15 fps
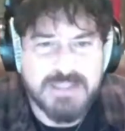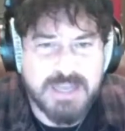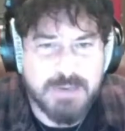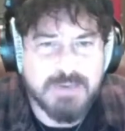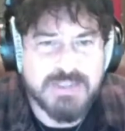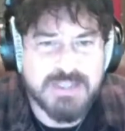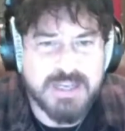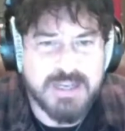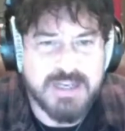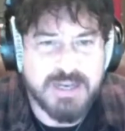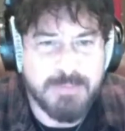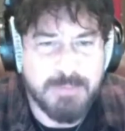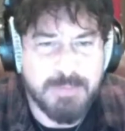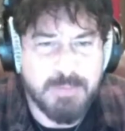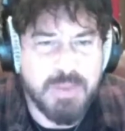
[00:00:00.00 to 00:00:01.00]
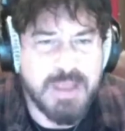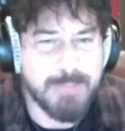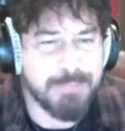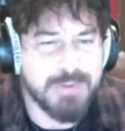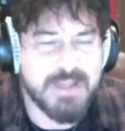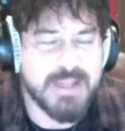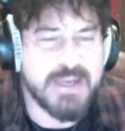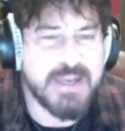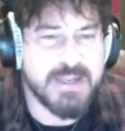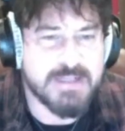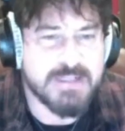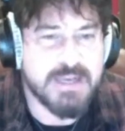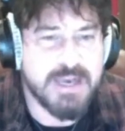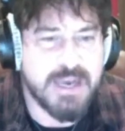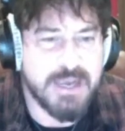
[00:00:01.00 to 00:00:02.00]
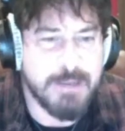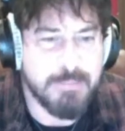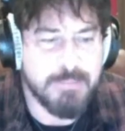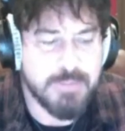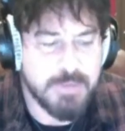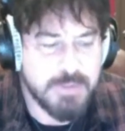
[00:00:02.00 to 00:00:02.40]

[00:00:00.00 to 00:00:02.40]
I would say a couple months. We had plenty of time